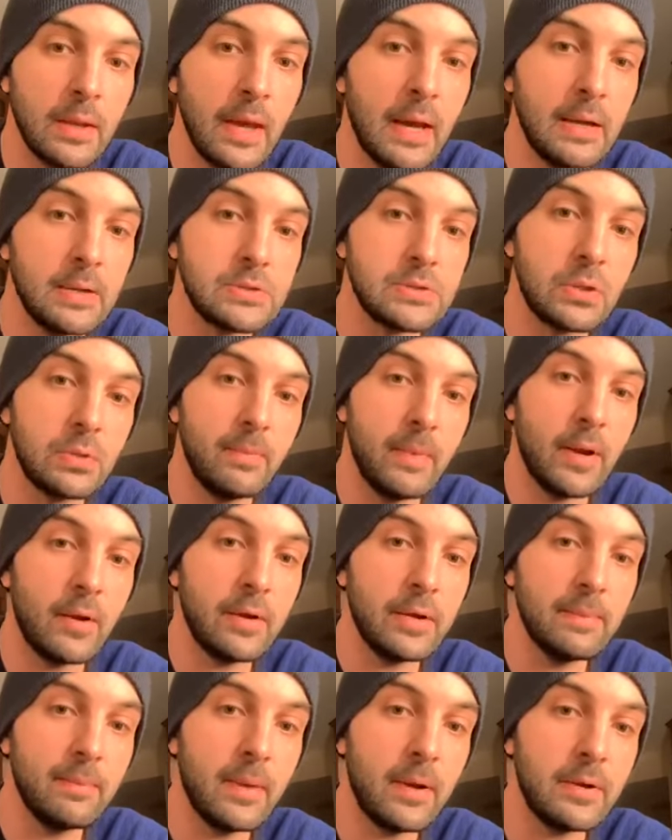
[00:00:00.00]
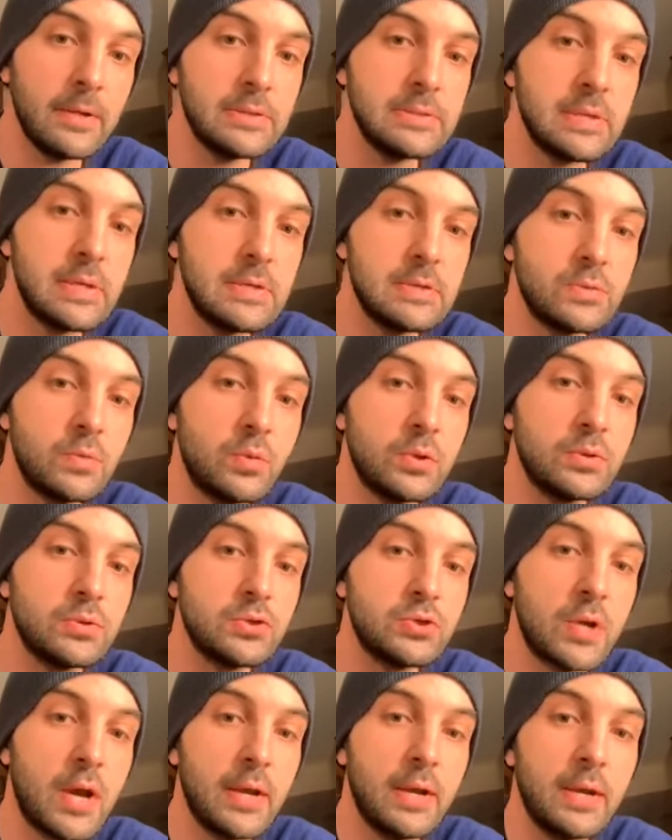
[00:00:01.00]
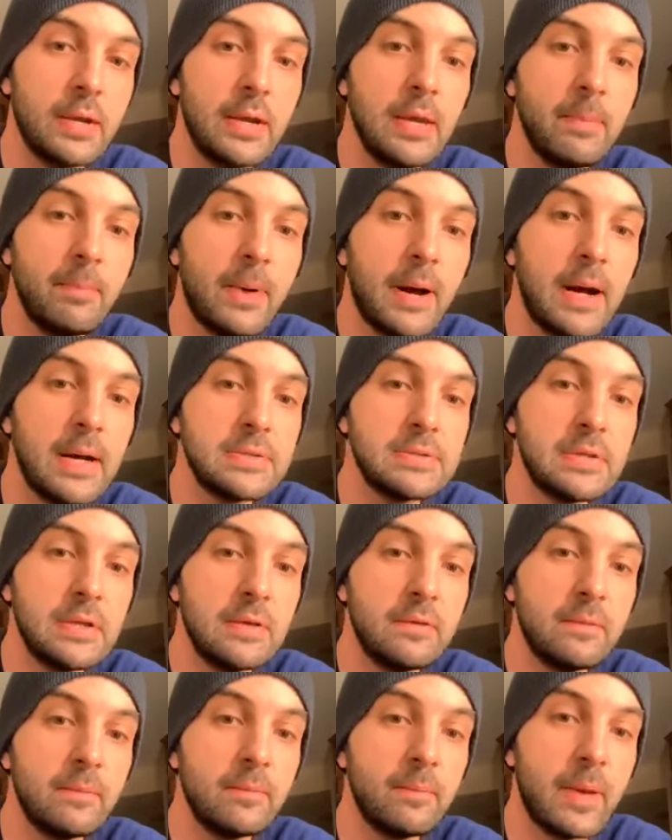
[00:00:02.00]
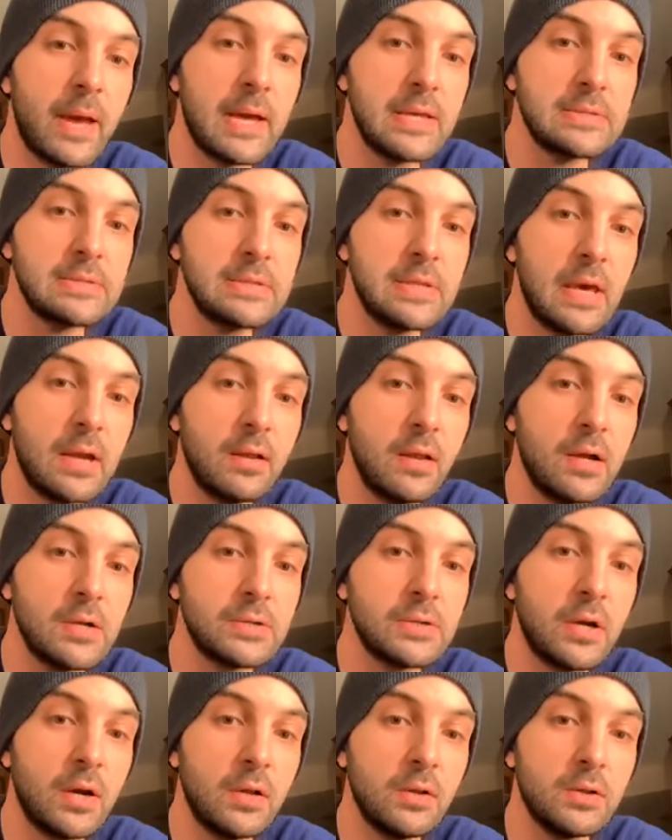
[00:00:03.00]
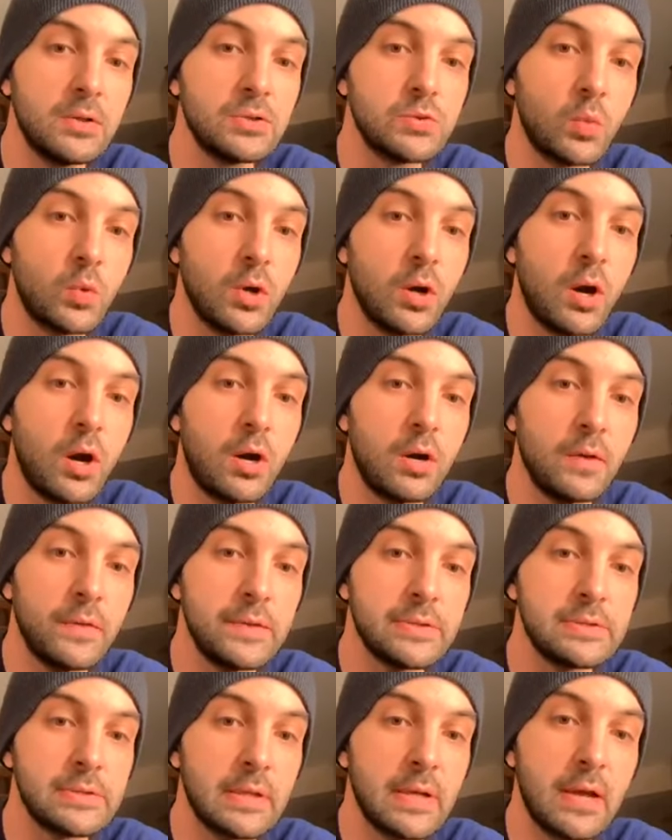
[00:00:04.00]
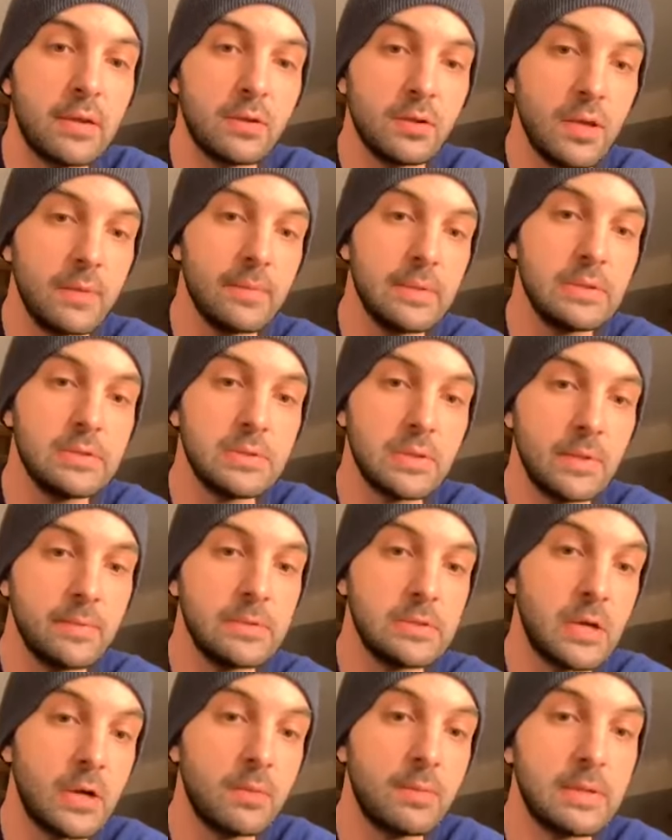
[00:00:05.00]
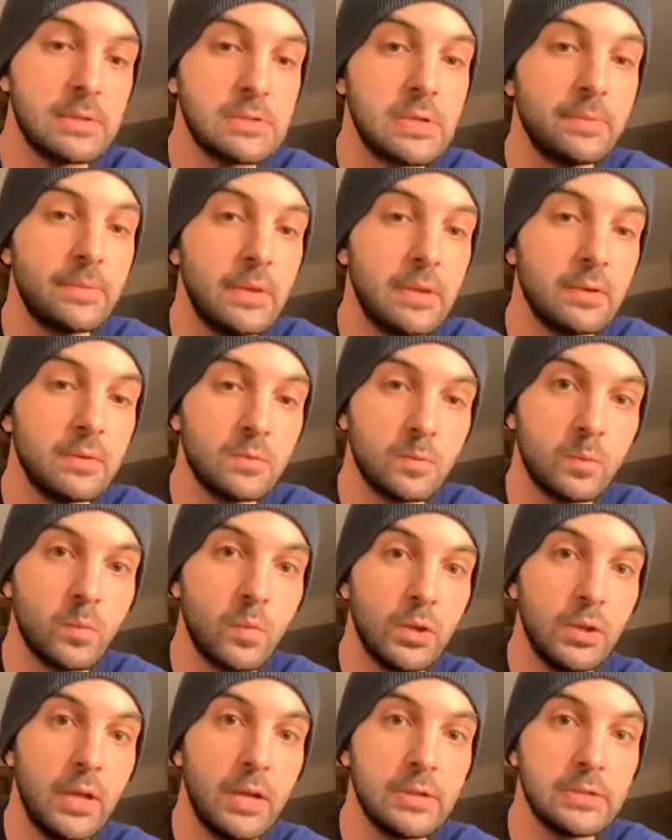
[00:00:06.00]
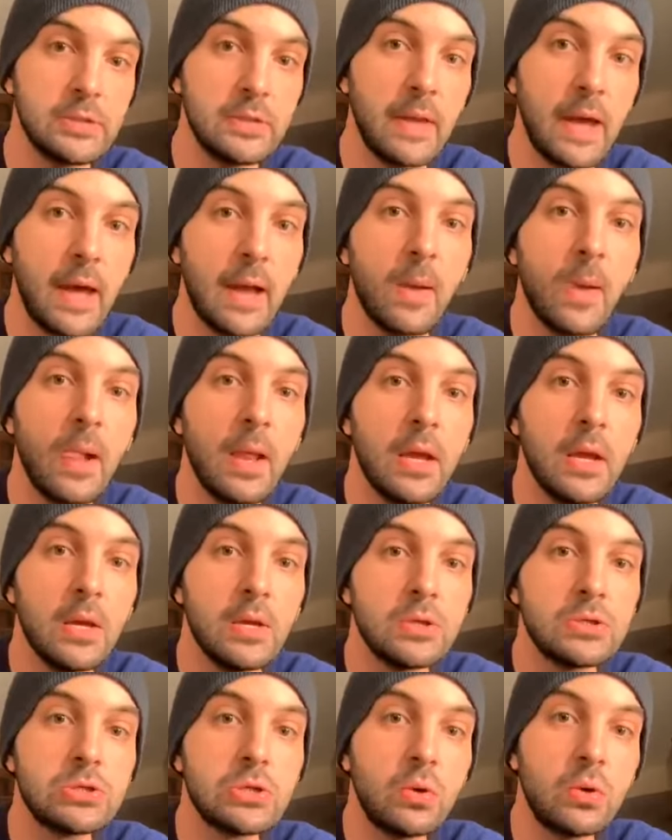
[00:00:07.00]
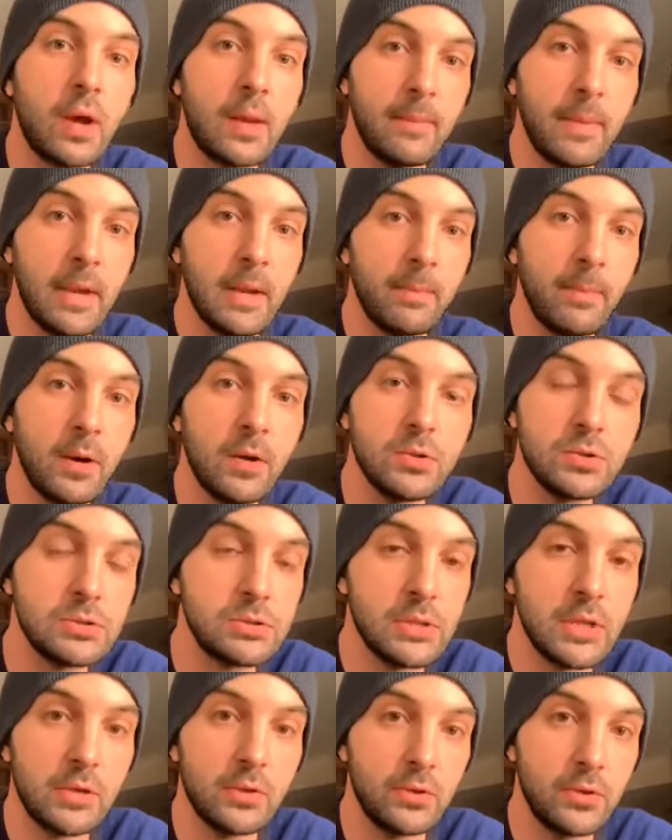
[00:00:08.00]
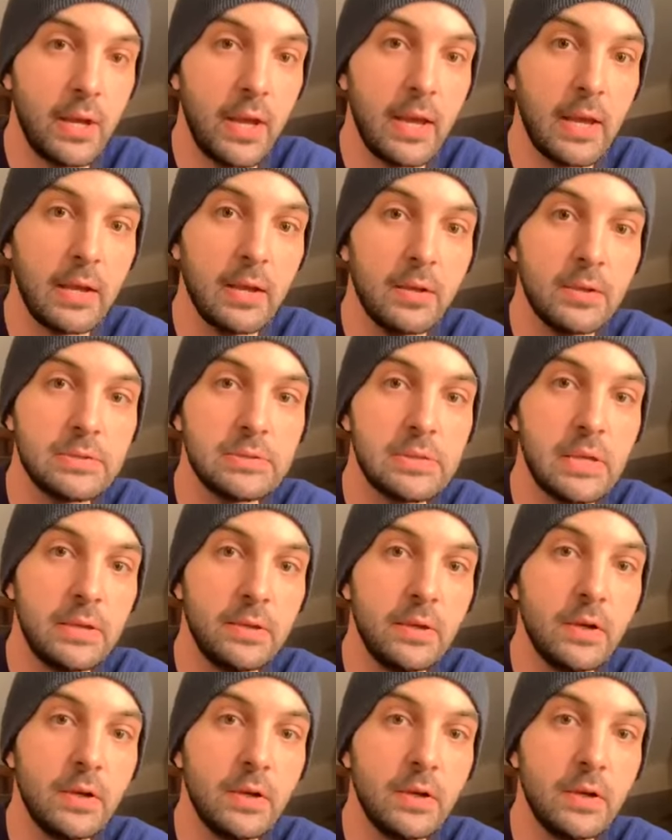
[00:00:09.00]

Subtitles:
So Mary says, we're trying to keep positive and pass that along to others. We're all in this together. Let me talk about something related to that. So I made a post the other day and it said,